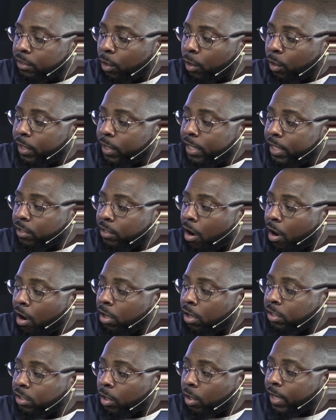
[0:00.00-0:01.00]
so this
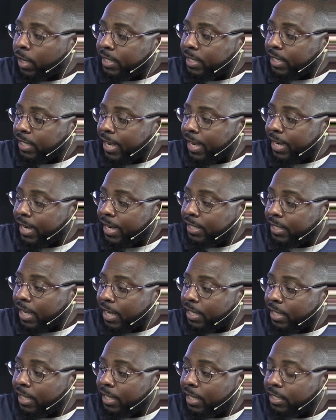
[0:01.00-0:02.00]
also they saying, they
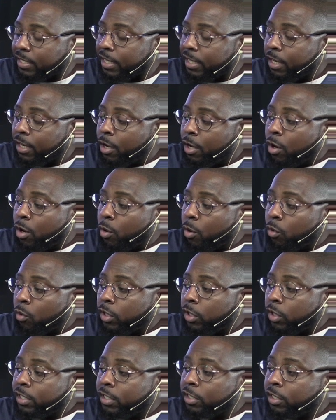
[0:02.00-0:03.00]
say, listen,
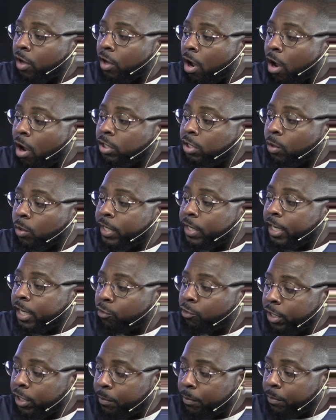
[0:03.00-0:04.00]
this is also the
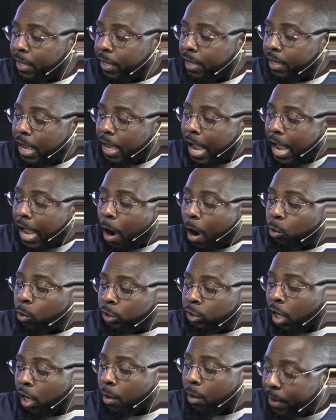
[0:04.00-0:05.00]
agreement. I
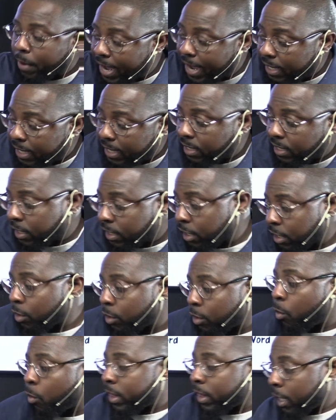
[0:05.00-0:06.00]
want y'all to pay
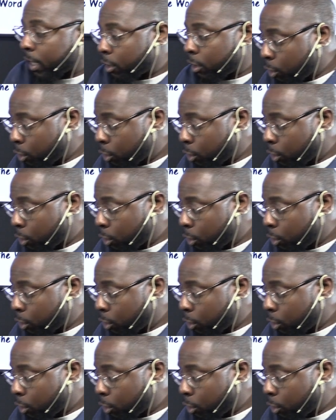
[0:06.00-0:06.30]
attention to what they're